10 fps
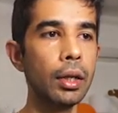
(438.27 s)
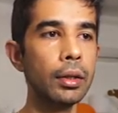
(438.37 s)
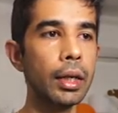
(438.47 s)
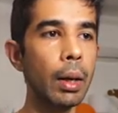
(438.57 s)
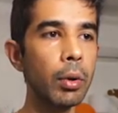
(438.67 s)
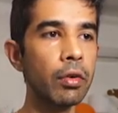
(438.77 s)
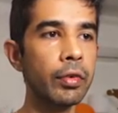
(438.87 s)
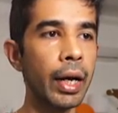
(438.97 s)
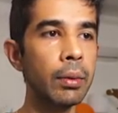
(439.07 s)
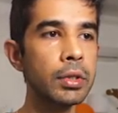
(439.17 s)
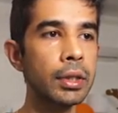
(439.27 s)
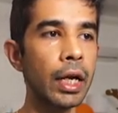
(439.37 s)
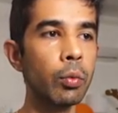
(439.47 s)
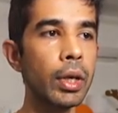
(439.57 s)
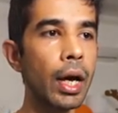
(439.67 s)
the number of times
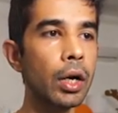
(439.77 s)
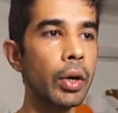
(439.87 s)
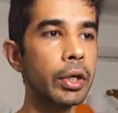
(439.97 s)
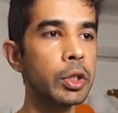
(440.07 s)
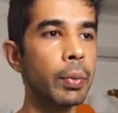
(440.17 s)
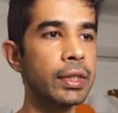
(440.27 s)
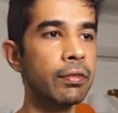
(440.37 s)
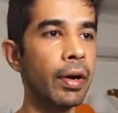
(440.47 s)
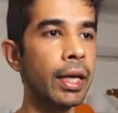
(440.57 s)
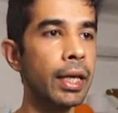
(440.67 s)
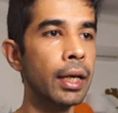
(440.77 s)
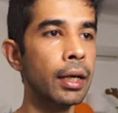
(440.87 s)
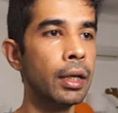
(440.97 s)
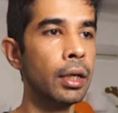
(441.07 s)
that we are going to specify here.